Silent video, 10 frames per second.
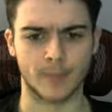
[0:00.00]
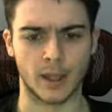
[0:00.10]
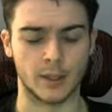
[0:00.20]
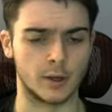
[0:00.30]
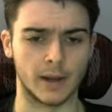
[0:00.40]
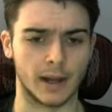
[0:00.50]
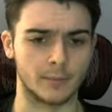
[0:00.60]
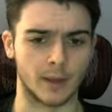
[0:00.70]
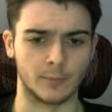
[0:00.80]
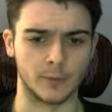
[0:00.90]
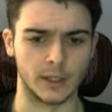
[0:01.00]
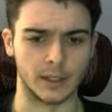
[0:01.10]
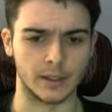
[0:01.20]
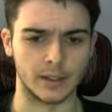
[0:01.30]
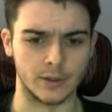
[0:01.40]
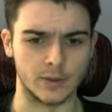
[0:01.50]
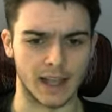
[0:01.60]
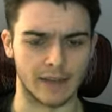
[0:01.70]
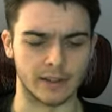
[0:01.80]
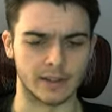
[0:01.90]
you know what, I'm really used to
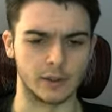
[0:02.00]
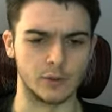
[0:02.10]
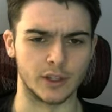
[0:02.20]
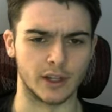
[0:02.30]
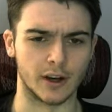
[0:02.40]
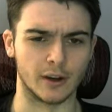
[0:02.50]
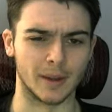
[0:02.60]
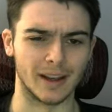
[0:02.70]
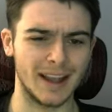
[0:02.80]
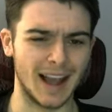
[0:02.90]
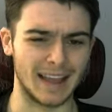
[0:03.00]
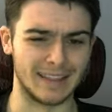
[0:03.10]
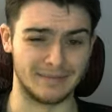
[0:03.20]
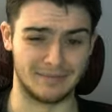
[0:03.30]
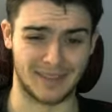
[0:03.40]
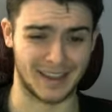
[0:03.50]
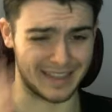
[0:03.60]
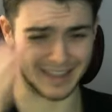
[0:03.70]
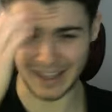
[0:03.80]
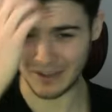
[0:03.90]
having this Hawlucha card, but I
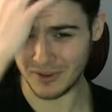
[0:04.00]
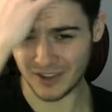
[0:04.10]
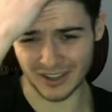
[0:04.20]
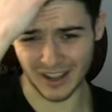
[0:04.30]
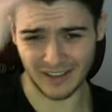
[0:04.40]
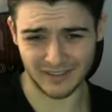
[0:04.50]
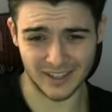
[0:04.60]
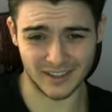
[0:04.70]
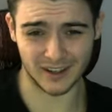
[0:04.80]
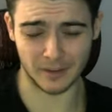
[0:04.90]
think you would just not V-Star.